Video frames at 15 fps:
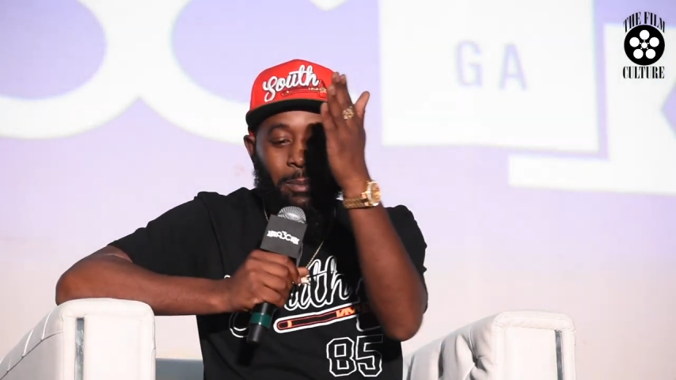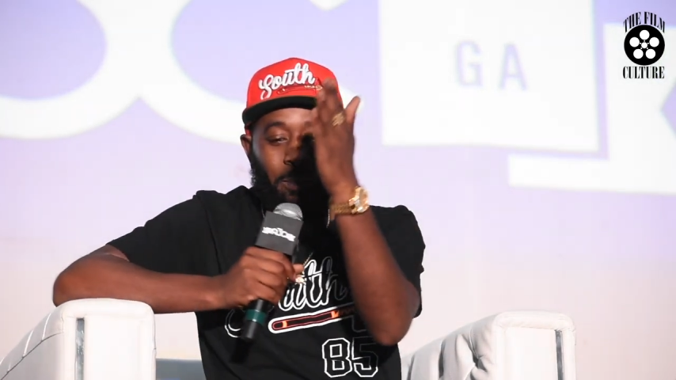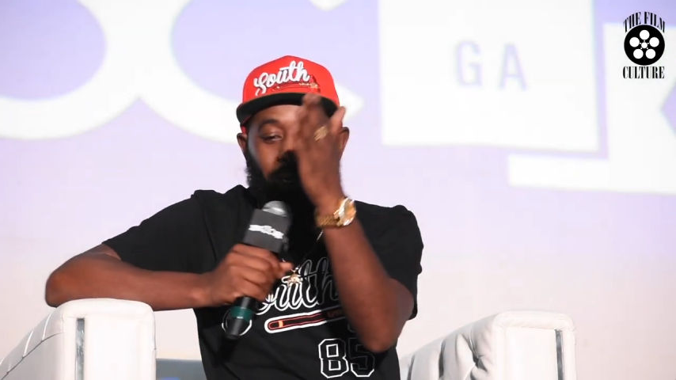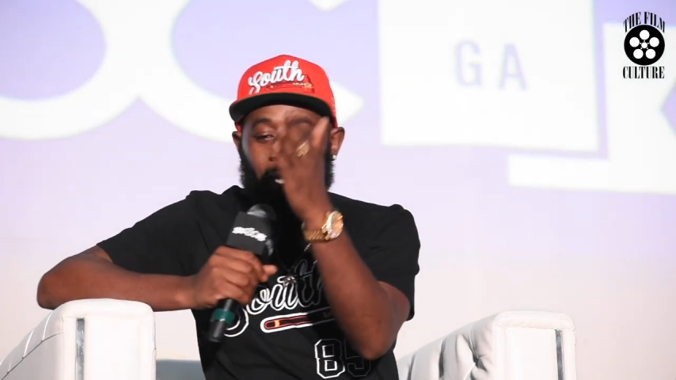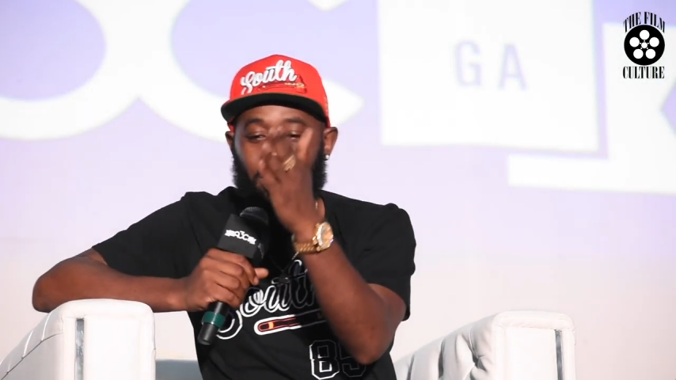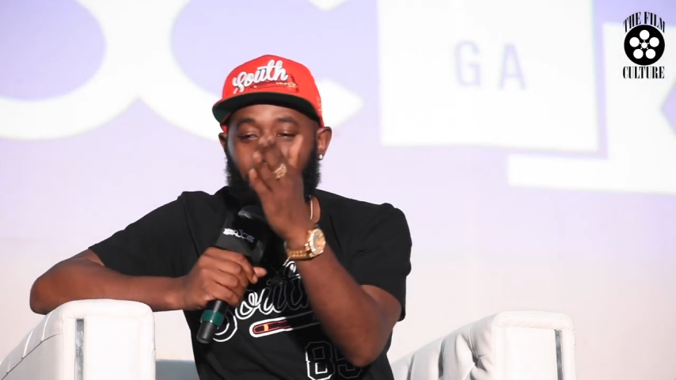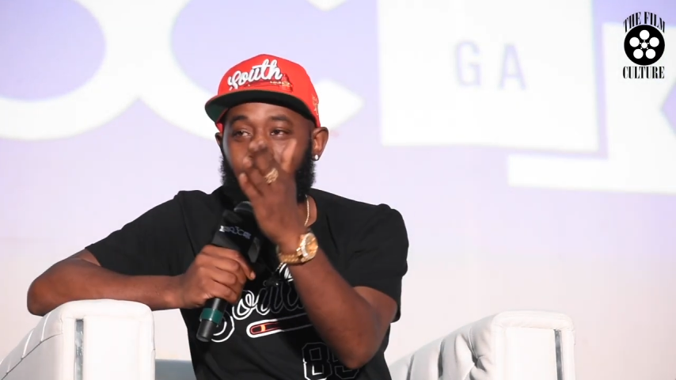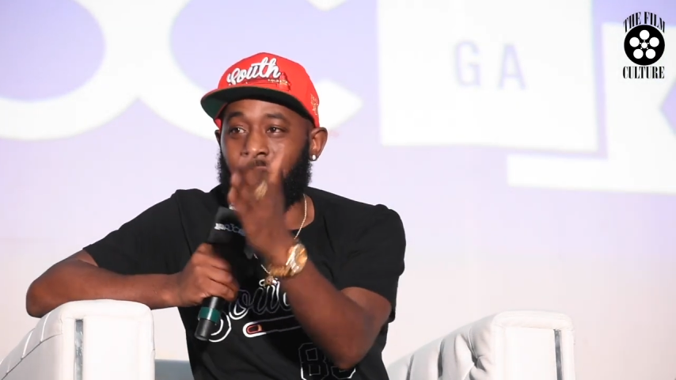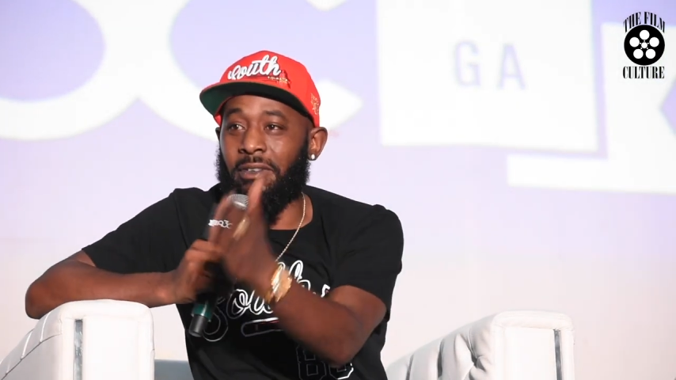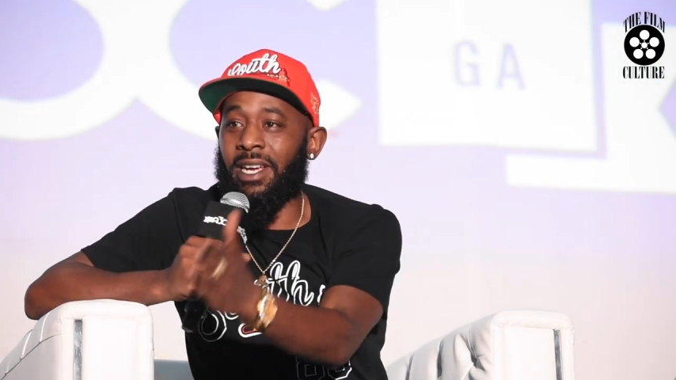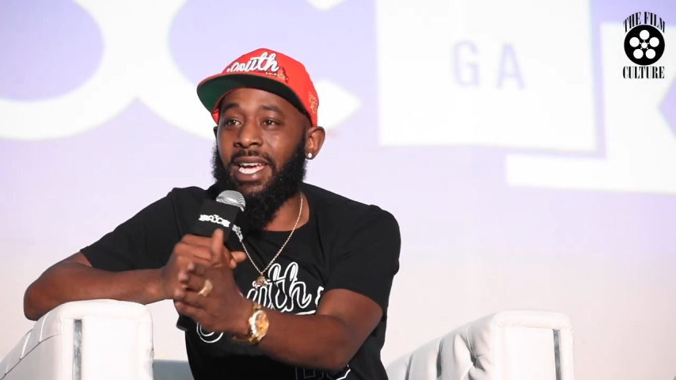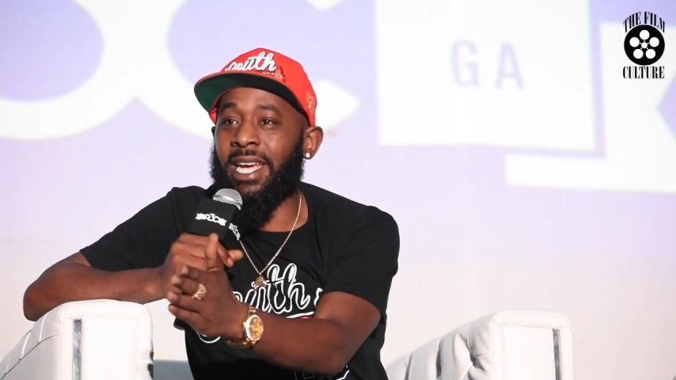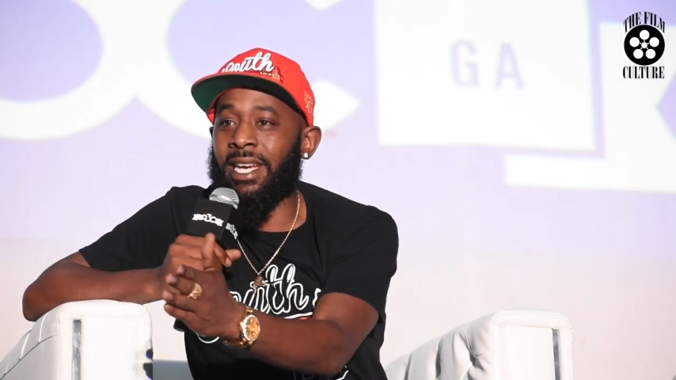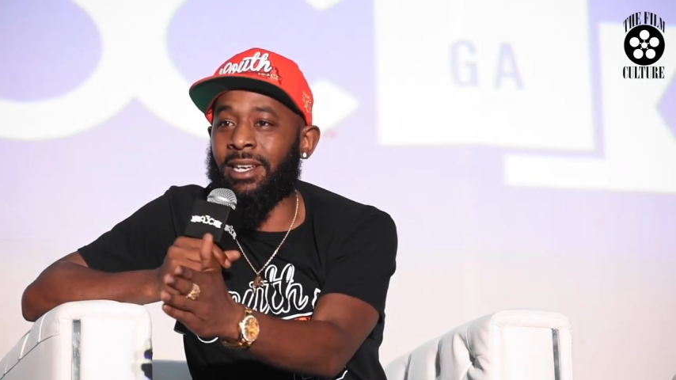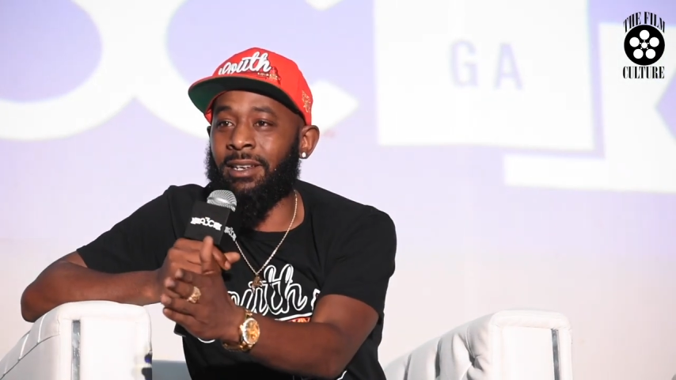being a
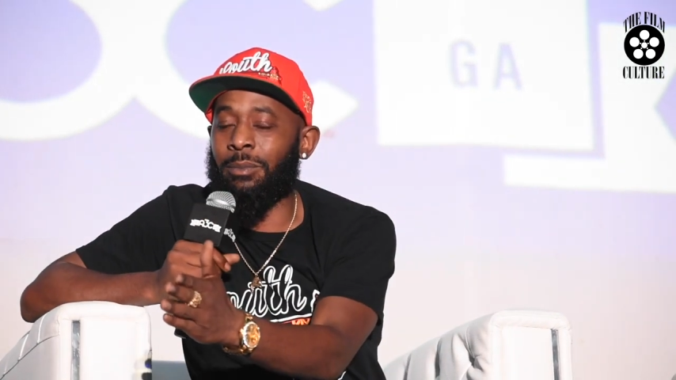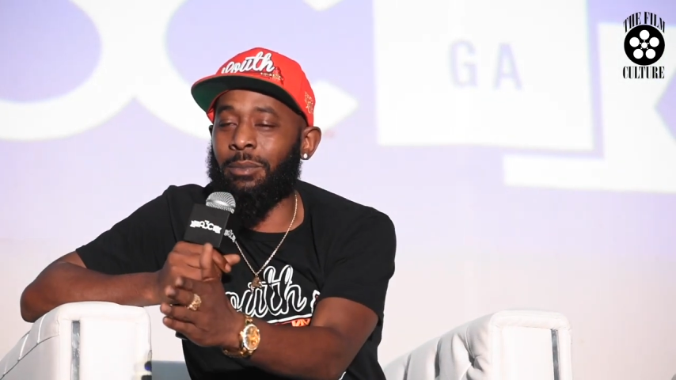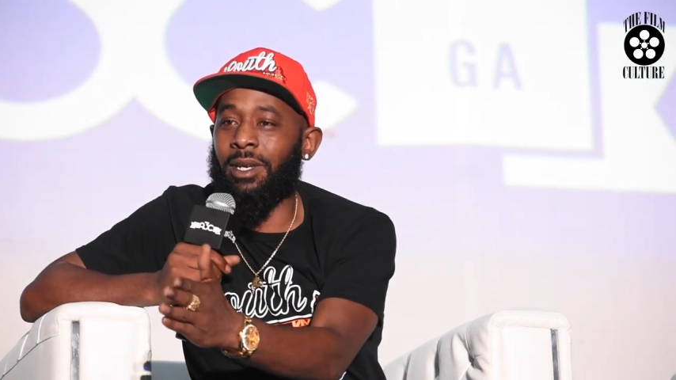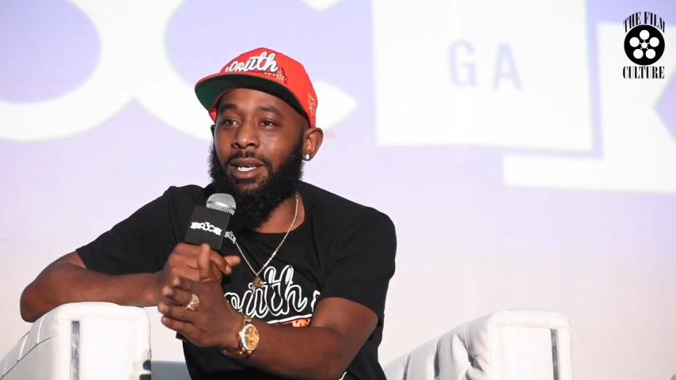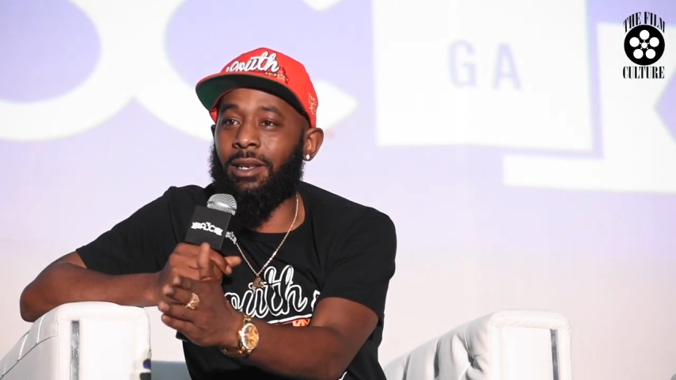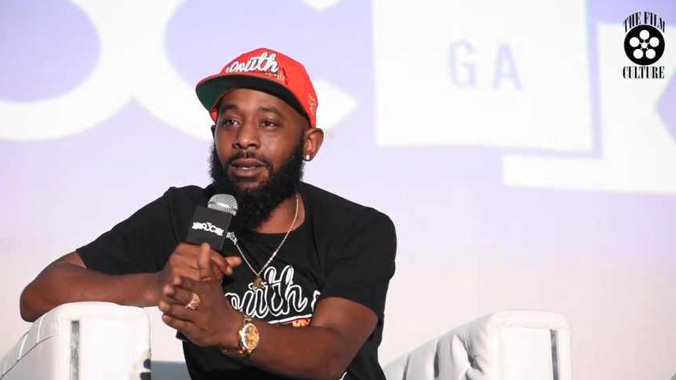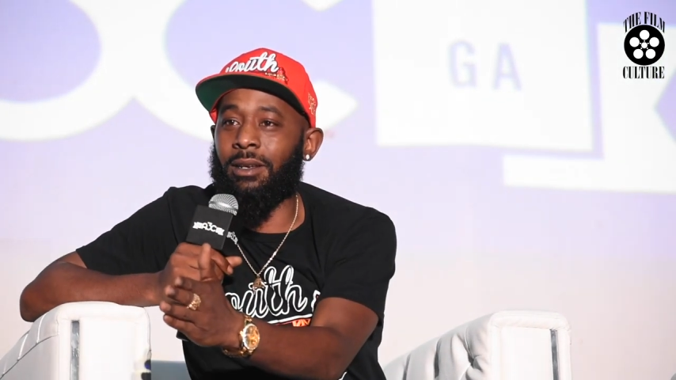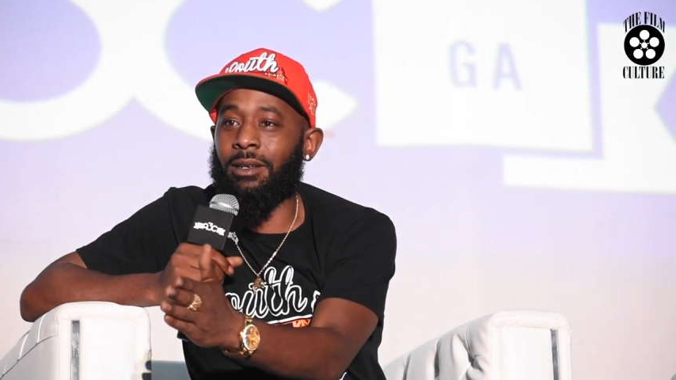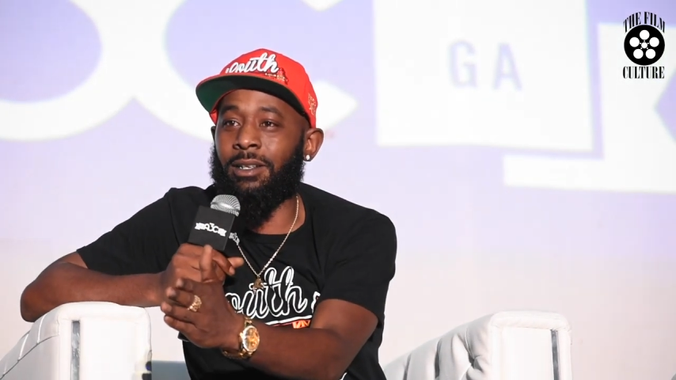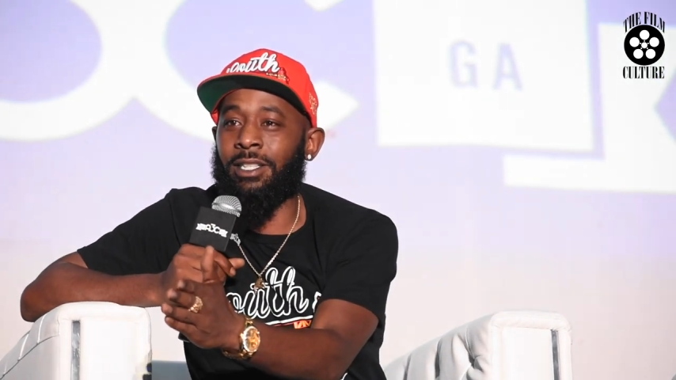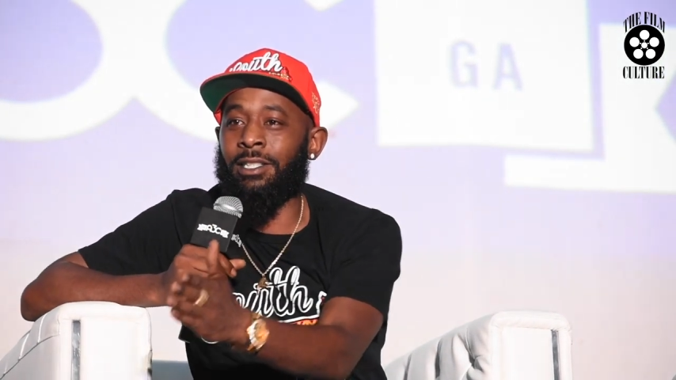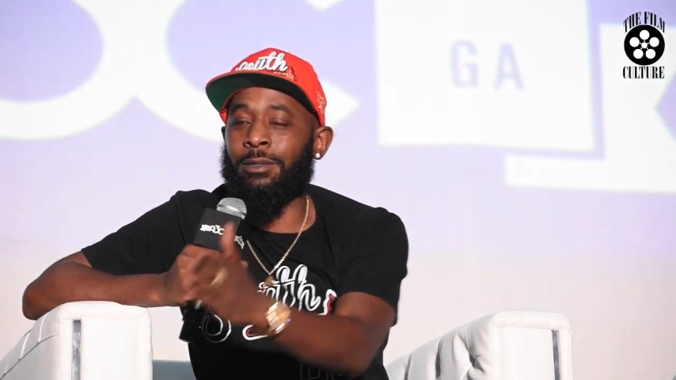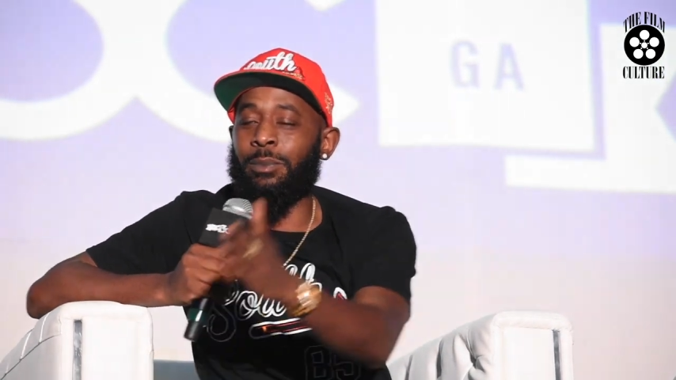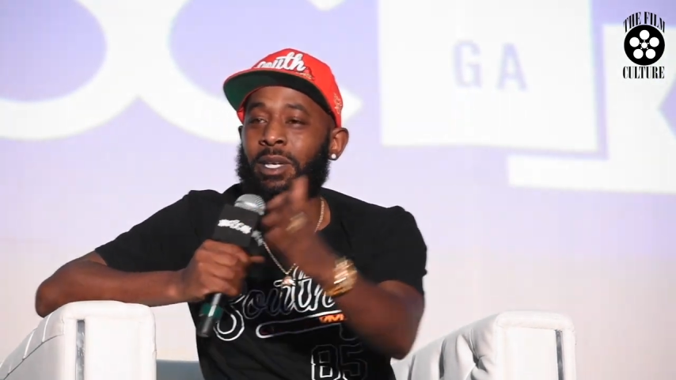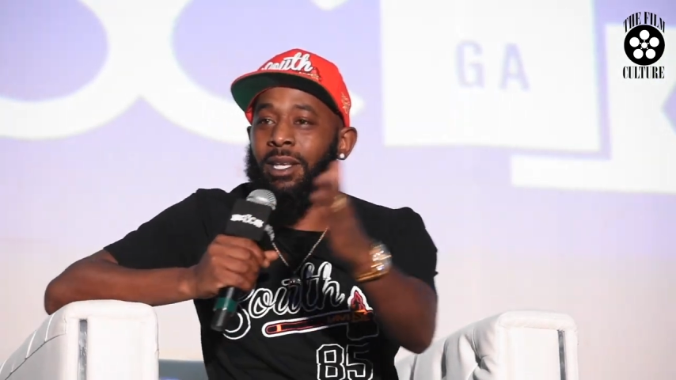Vine
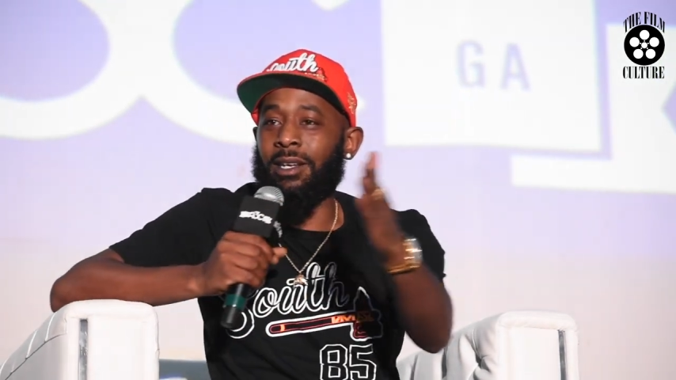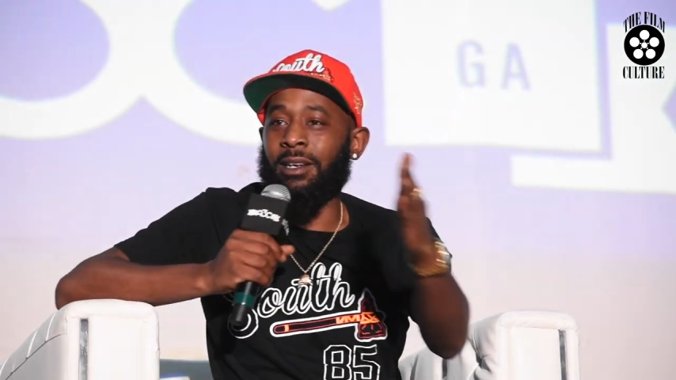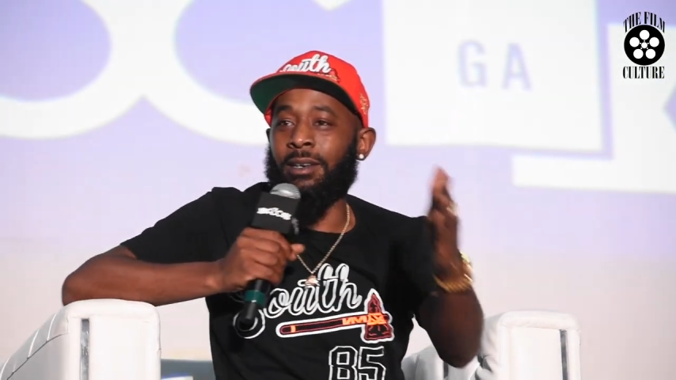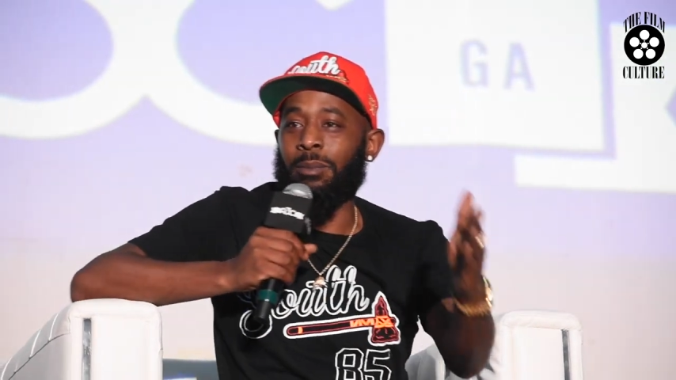comedian to being